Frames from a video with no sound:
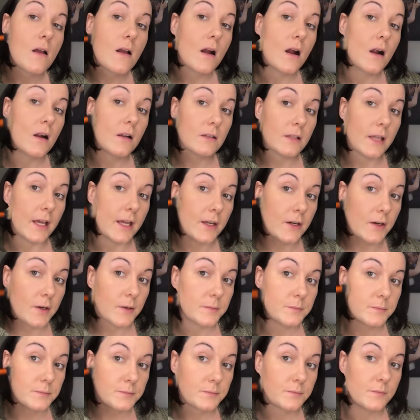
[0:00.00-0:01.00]
are lighter.
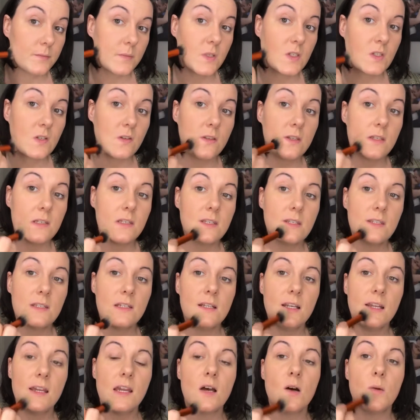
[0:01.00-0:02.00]
So this is
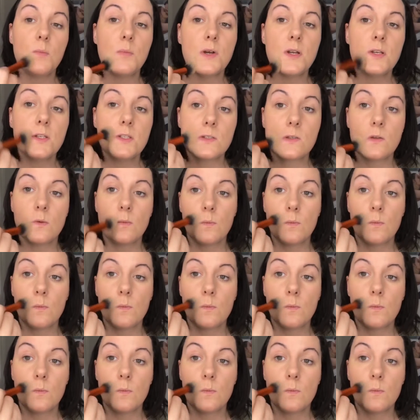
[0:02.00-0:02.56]
going to help us